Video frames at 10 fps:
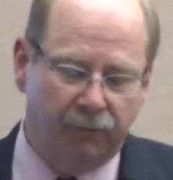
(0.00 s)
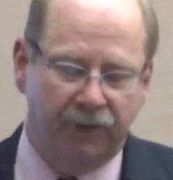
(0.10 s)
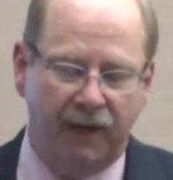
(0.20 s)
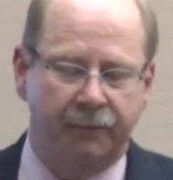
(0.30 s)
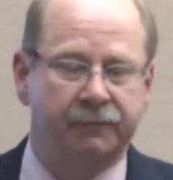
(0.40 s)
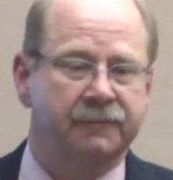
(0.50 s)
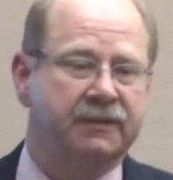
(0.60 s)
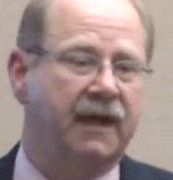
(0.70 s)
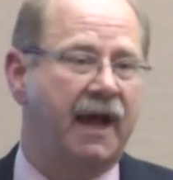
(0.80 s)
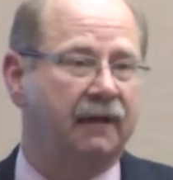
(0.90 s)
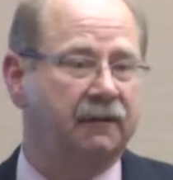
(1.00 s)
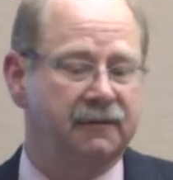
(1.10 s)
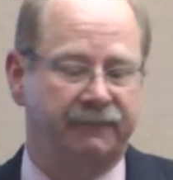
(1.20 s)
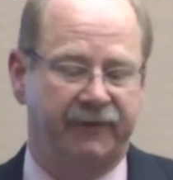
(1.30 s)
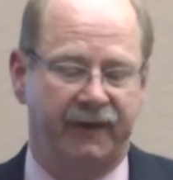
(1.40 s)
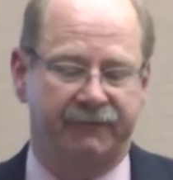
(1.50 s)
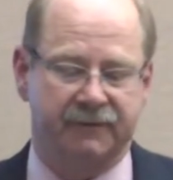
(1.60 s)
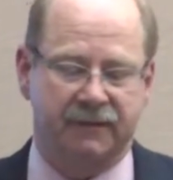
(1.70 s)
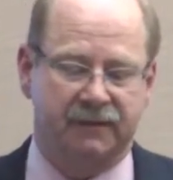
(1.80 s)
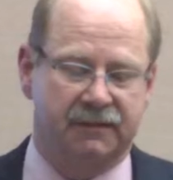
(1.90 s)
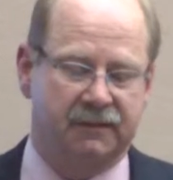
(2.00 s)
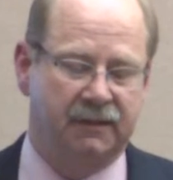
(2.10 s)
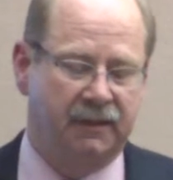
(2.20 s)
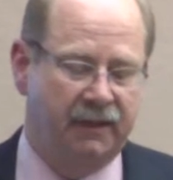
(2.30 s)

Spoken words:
problems, cognitive deficits,